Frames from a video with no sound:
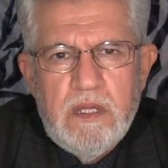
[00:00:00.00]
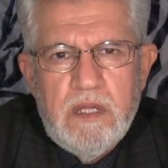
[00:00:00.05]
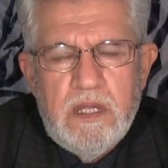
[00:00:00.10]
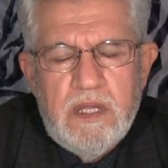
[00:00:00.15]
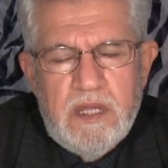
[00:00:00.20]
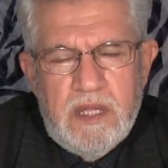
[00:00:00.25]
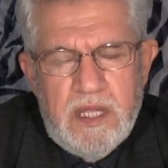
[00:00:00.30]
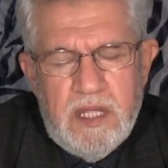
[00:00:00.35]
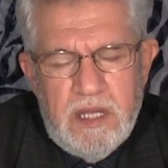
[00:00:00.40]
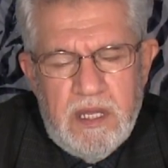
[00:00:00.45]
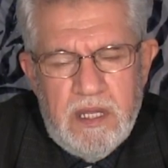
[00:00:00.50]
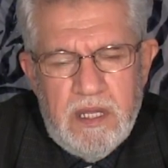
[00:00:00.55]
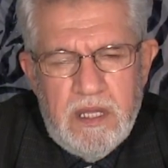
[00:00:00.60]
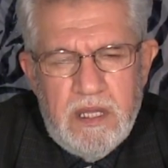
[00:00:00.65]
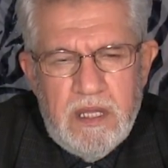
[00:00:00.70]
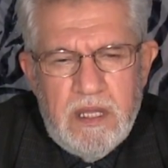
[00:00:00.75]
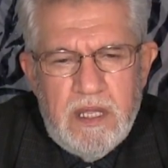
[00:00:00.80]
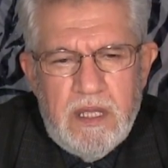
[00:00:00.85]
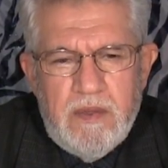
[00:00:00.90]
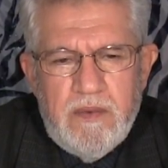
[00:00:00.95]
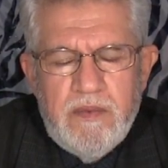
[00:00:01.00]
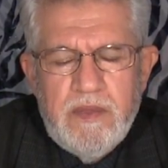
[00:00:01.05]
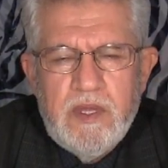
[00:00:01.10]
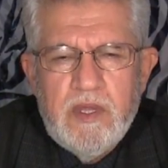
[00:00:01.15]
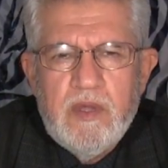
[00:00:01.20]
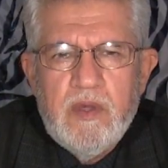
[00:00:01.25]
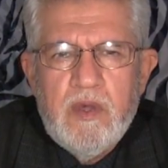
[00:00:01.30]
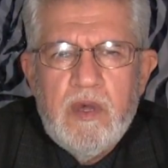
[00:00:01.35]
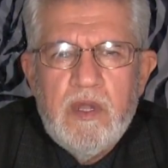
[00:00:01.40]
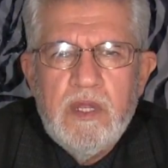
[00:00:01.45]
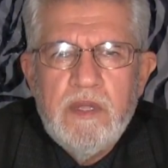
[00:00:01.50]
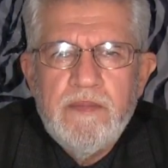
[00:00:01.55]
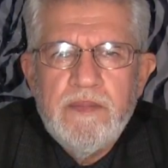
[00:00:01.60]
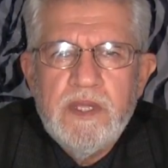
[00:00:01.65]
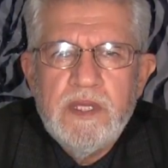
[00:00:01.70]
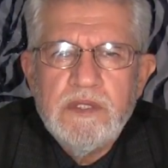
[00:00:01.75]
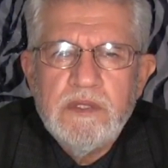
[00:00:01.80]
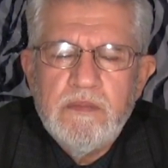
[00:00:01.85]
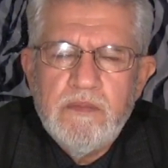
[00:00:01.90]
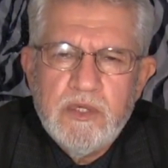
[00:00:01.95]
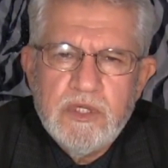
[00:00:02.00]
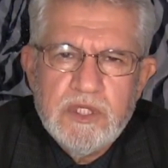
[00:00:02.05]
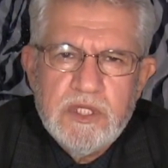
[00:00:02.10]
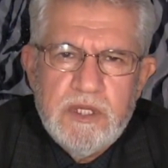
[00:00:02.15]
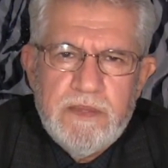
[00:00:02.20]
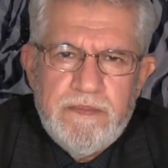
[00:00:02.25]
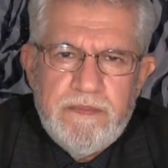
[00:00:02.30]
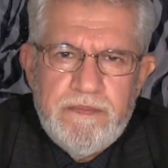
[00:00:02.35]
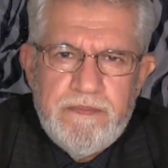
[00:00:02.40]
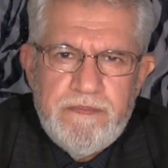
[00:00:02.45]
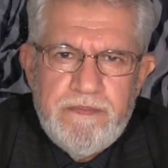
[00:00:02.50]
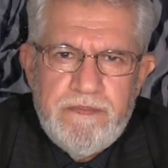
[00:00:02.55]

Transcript: and then that we call them as a Muslim.